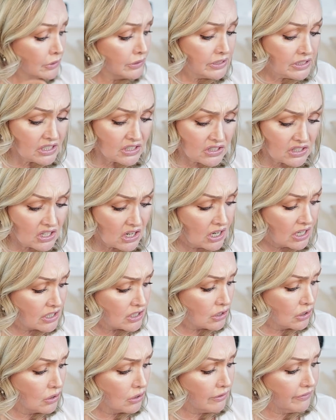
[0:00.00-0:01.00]
going to
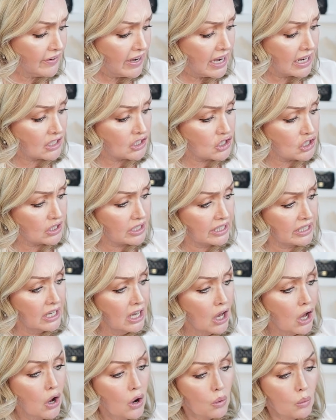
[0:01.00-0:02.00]
start off actually
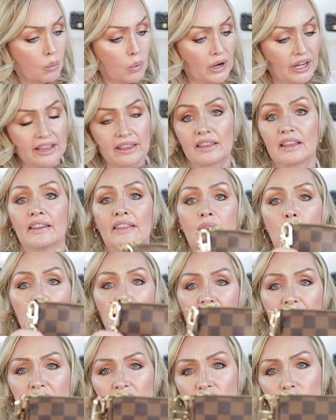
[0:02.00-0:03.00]
with the
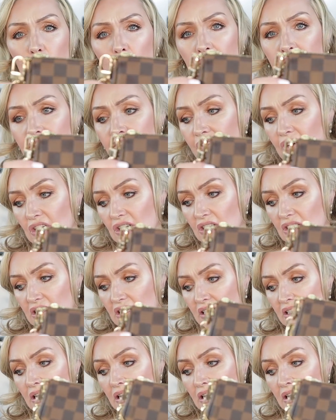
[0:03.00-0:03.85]
biggest one first.